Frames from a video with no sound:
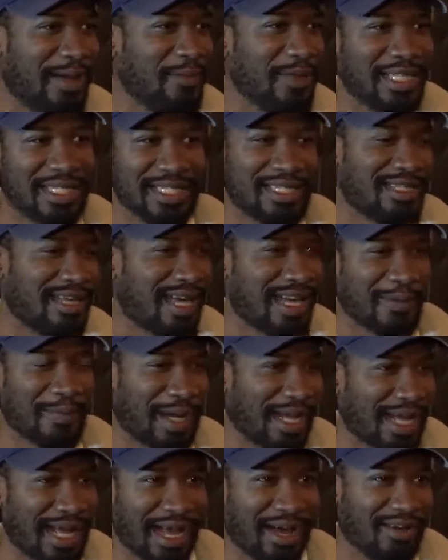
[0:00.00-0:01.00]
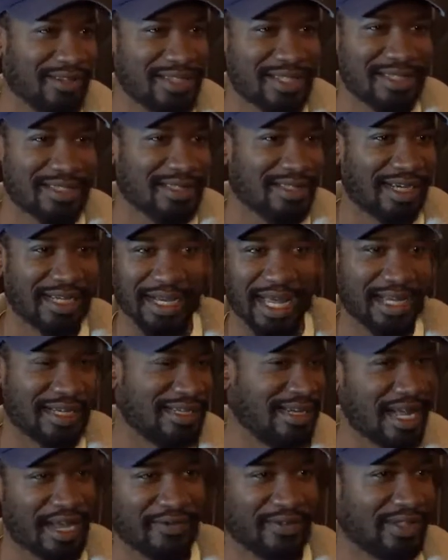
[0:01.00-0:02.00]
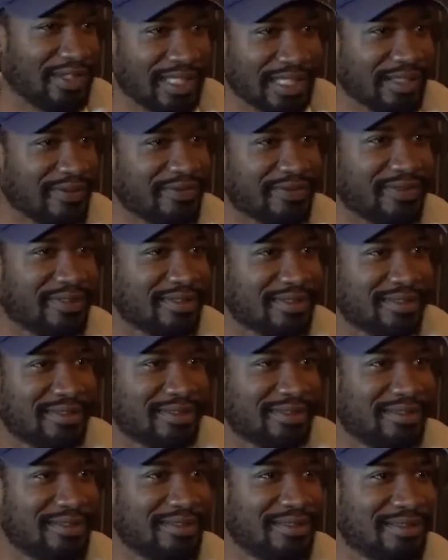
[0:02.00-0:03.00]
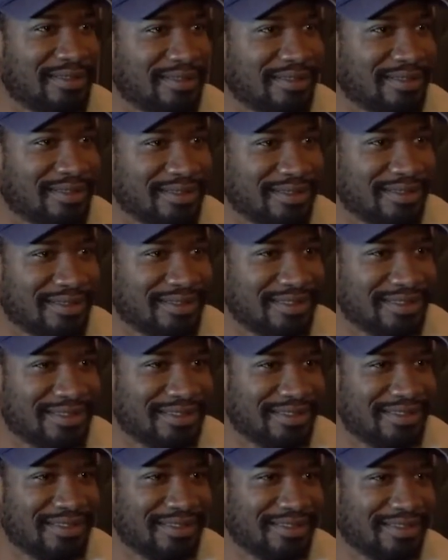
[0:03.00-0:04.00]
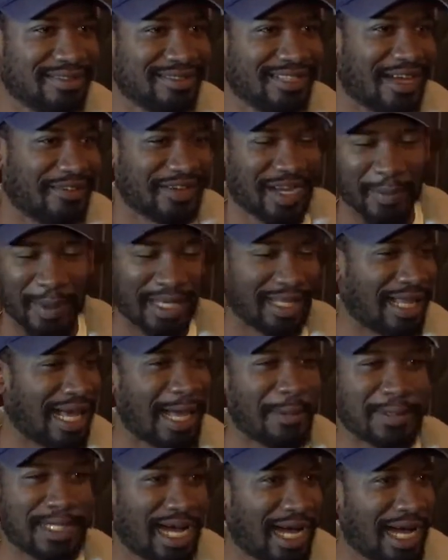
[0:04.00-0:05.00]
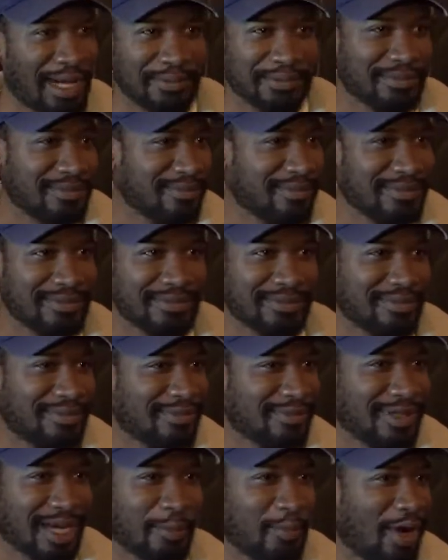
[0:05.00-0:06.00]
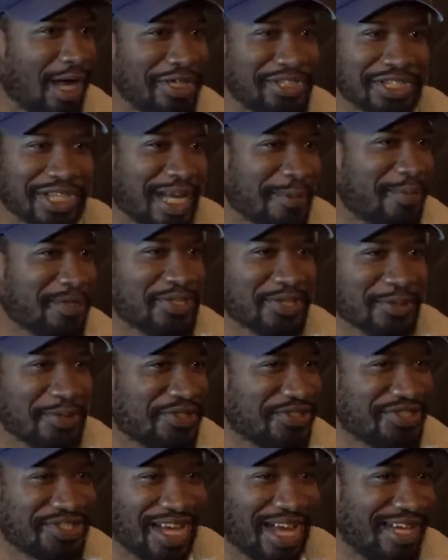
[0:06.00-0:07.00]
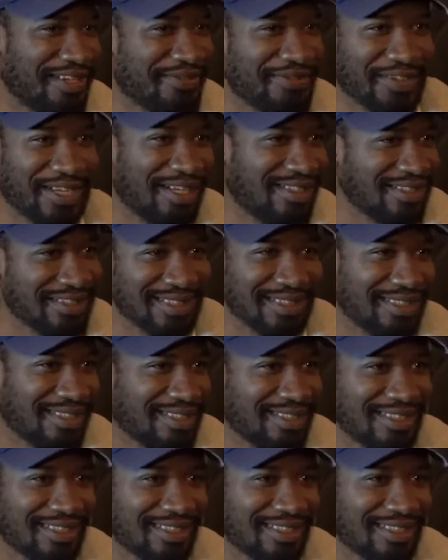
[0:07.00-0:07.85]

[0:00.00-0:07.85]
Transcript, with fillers: I'm inside of my house and I never leave. okay. I've got my laptop. Okay. I'm watching episodes of Seinfeld.